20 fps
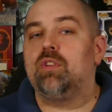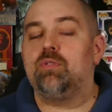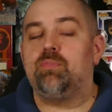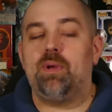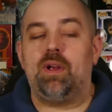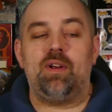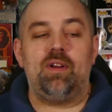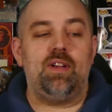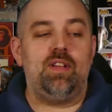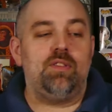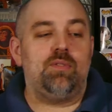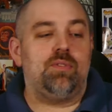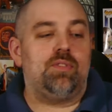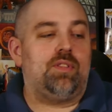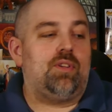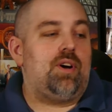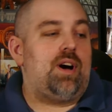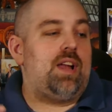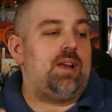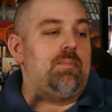experience with a
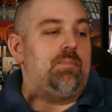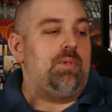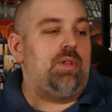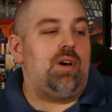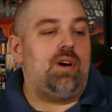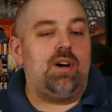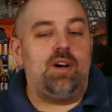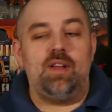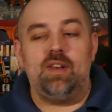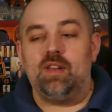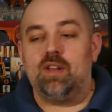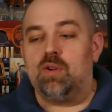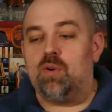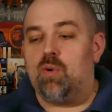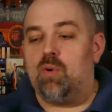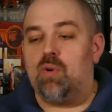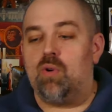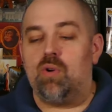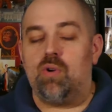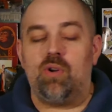lot of blood and
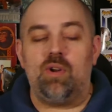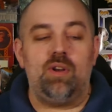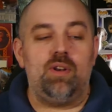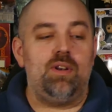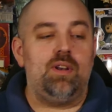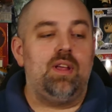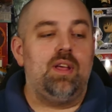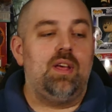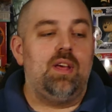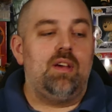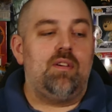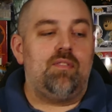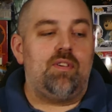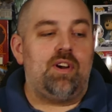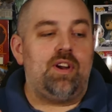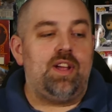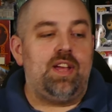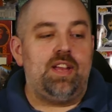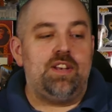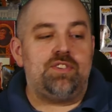gore and
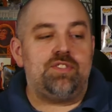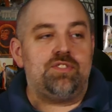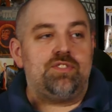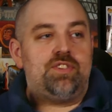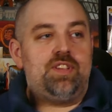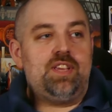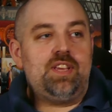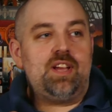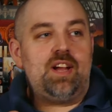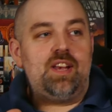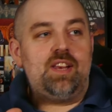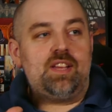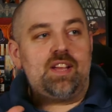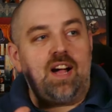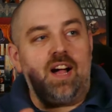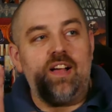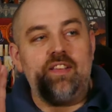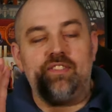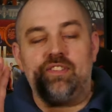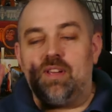very interesting kind of
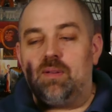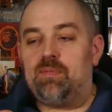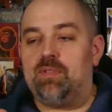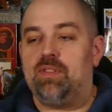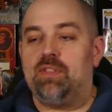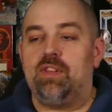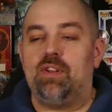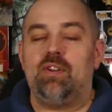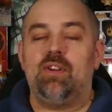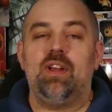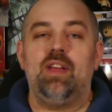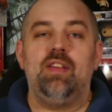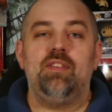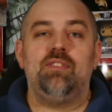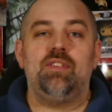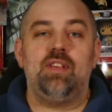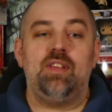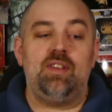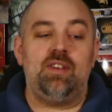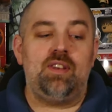concepts and
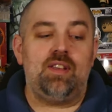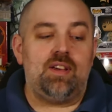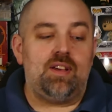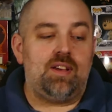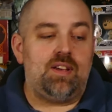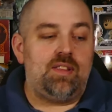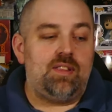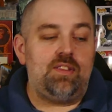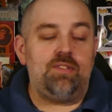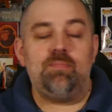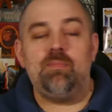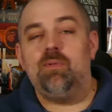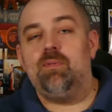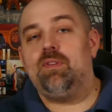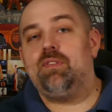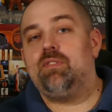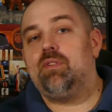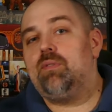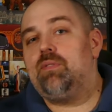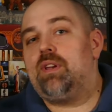theories, and uh, this movie
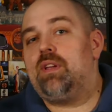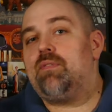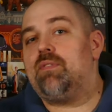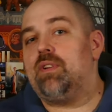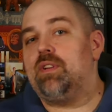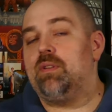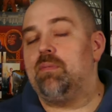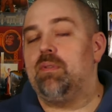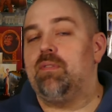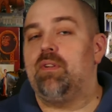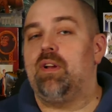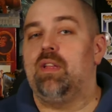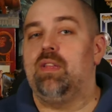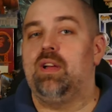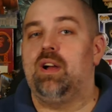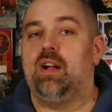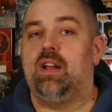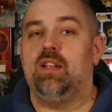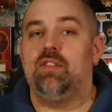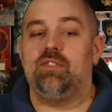is no different, to be fairly
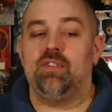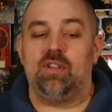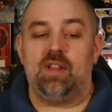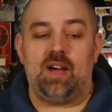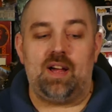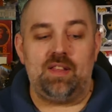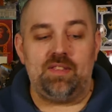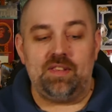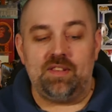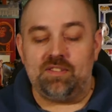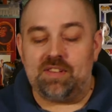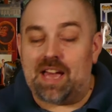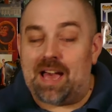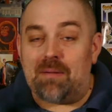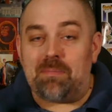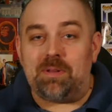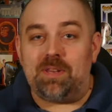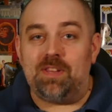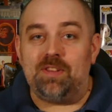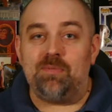honest. A lot of things
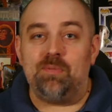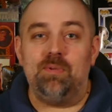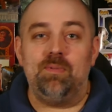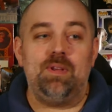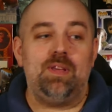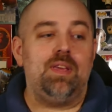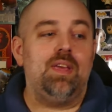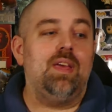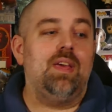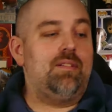happen in this movie,